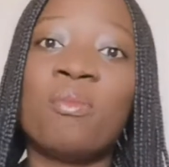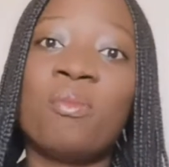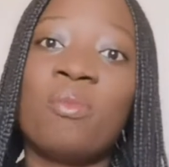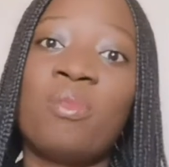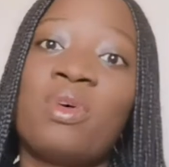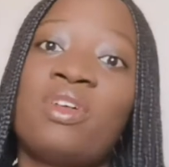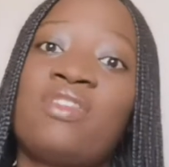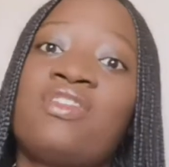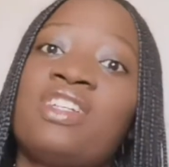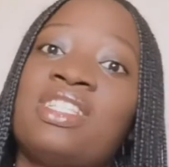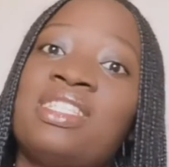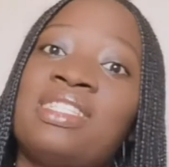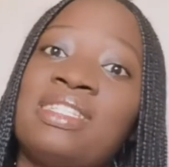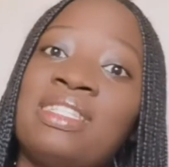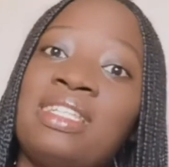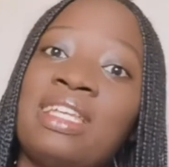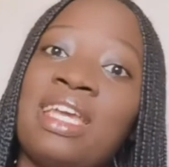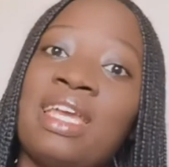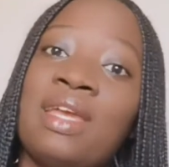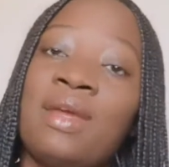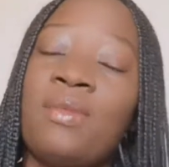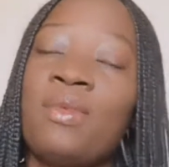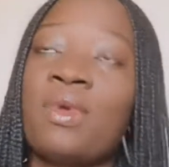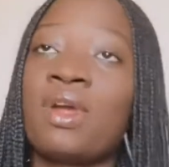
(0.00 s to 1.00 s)
But for
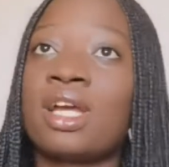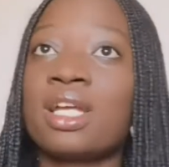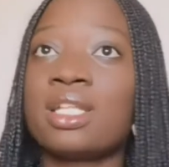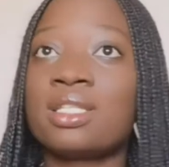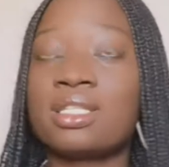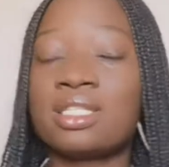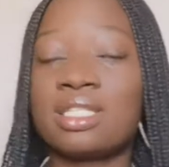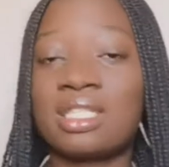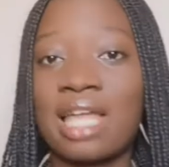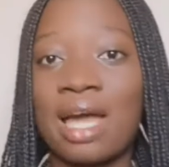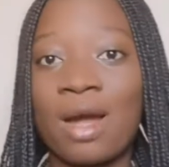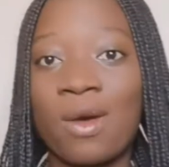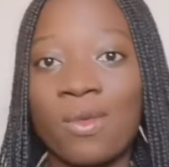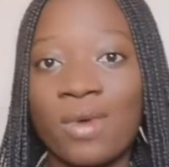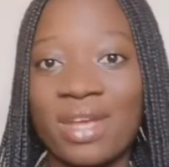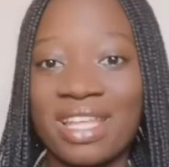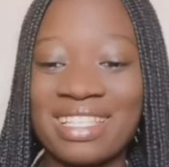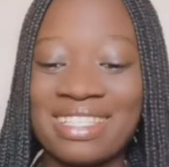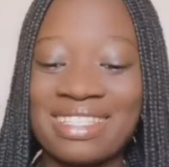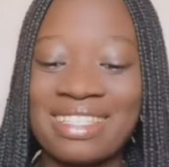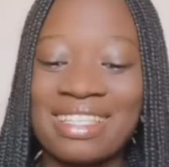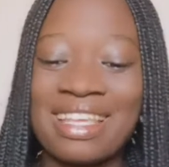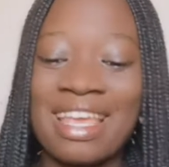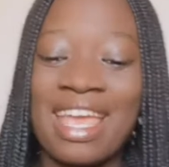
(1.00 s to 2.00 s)
today, we're going to start
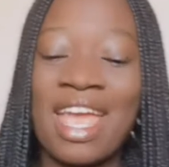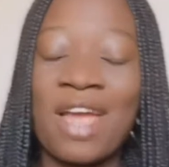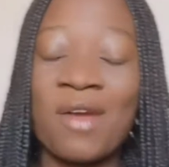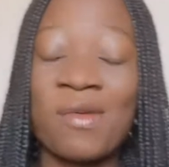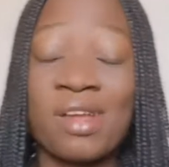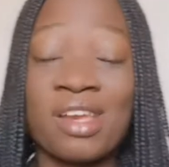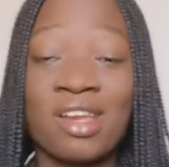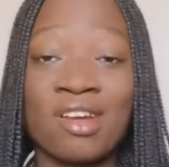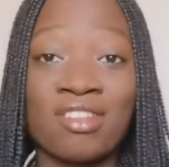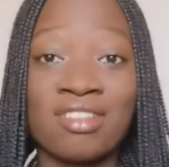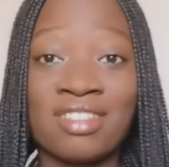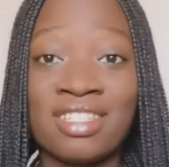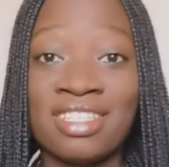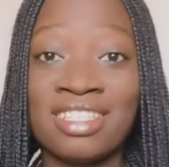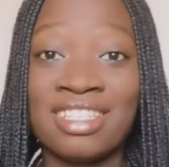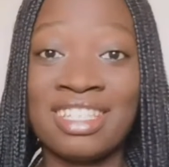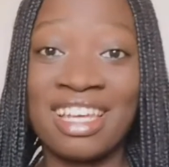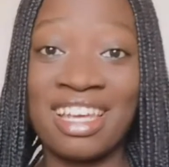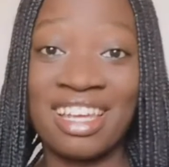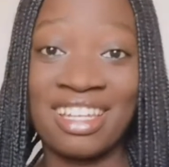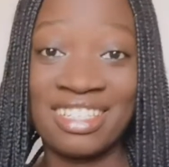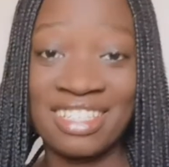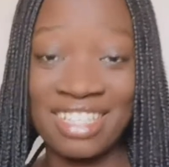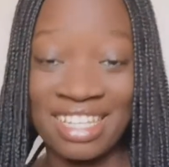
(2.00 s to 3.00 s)
with when I was in
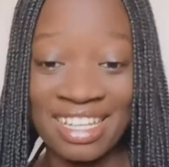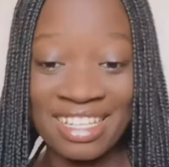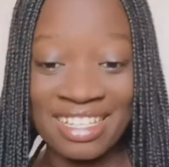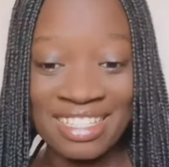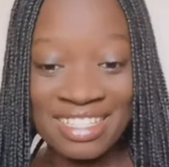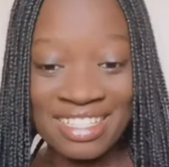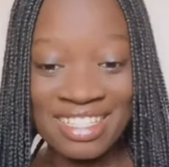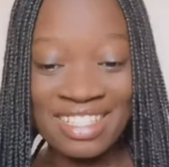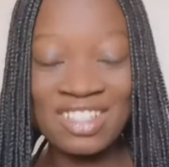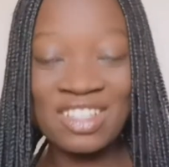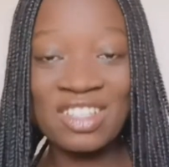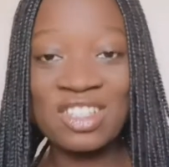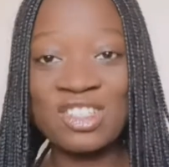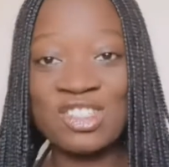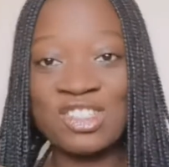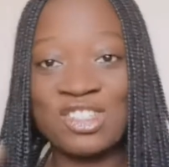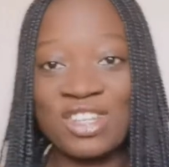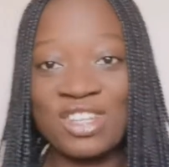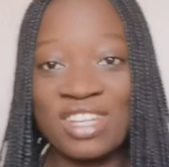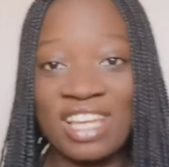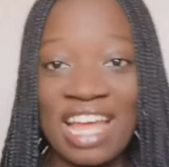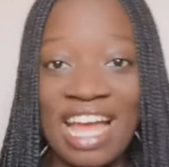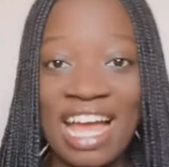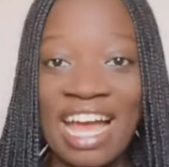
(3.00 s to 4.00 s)
JHS,
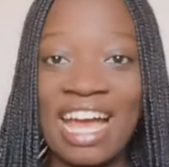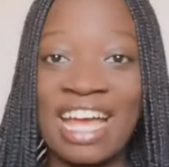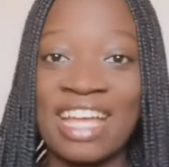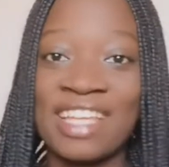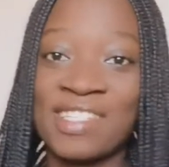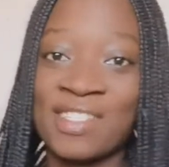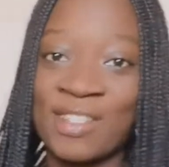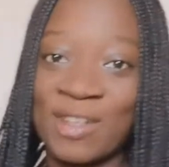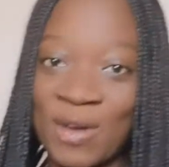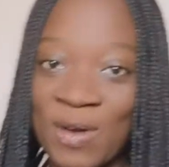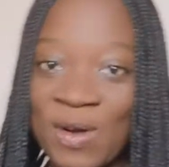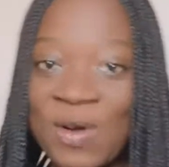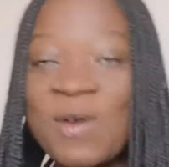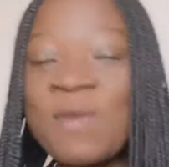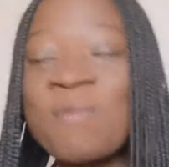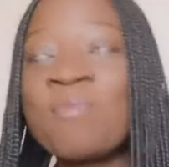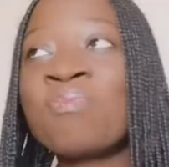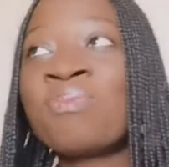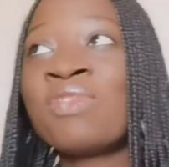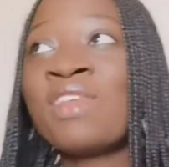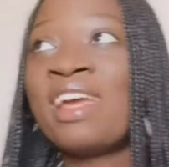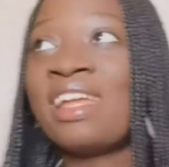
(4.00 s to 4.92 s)
junior high school.